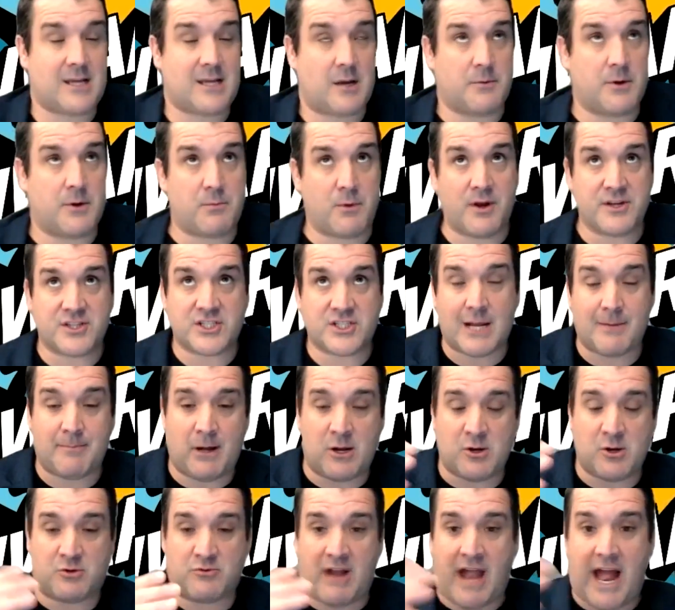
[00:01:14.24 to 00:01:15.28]
always talk
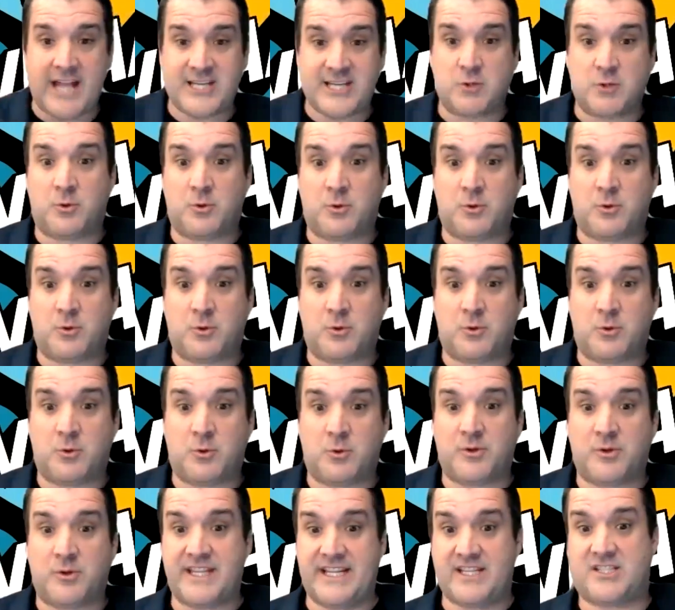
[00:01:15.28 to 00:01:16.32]
about gradual
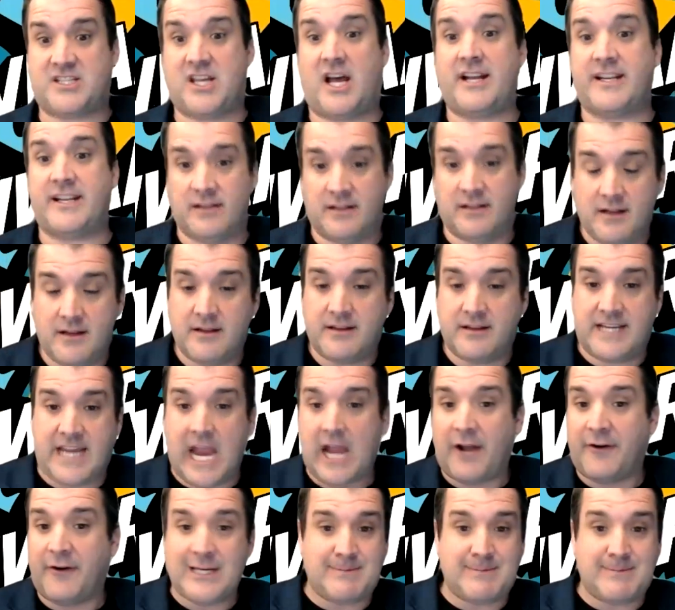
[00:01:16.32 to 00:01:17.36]
and sudden. Gary's
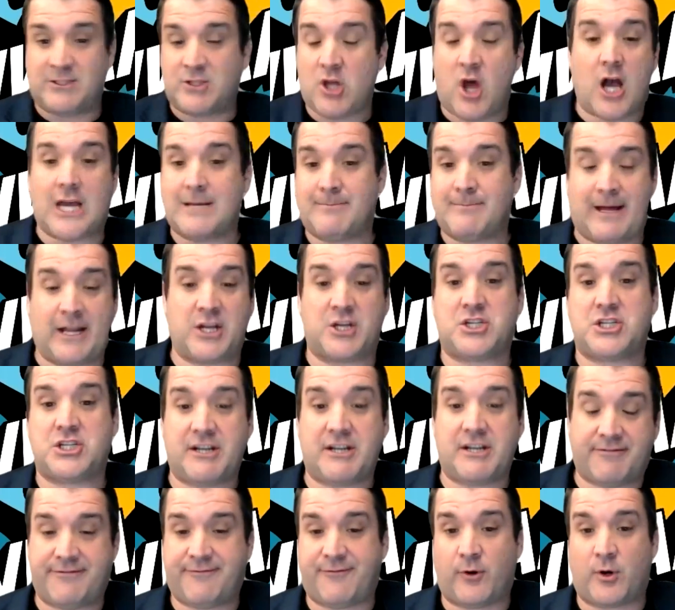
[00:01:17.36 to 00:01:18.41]
been talking about a shift
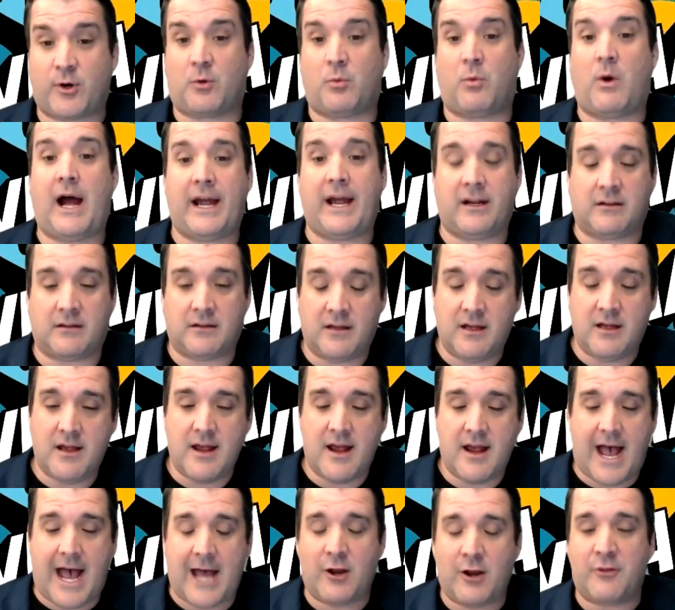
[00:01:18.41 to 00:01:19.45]
for a while.
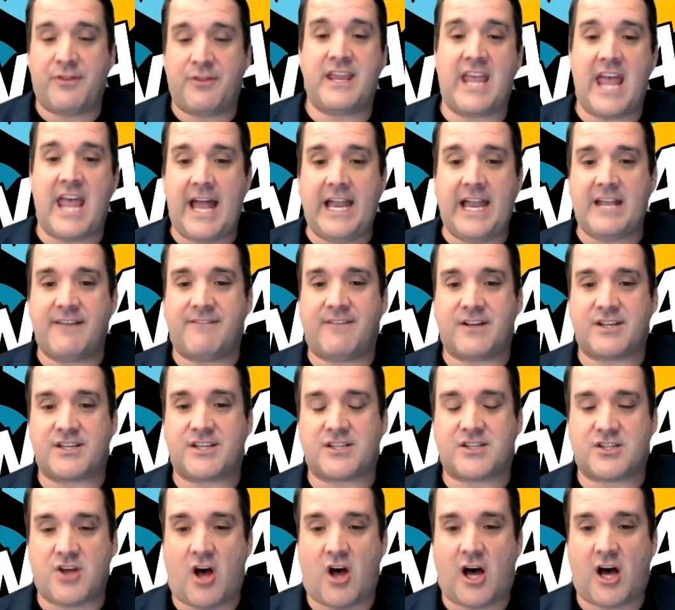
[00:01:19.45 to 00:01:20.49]
I don't think any of us
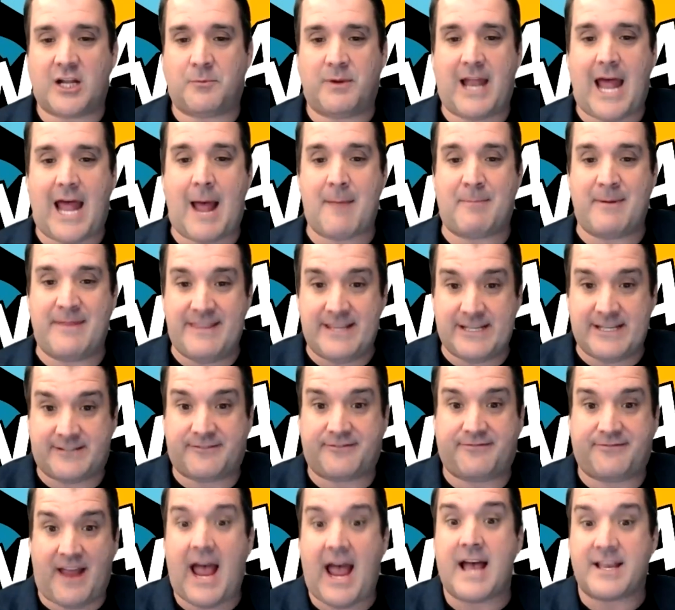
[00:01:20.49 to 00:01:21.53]
thought it would happen this
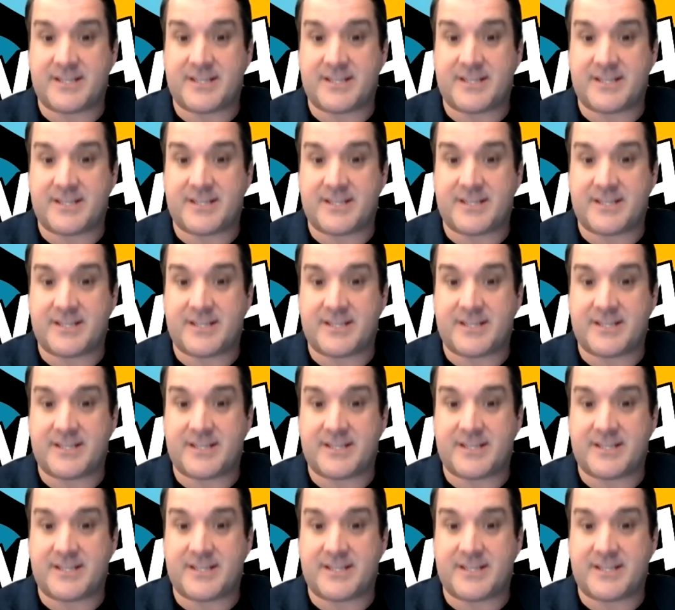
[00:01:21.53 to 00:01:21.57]
fast,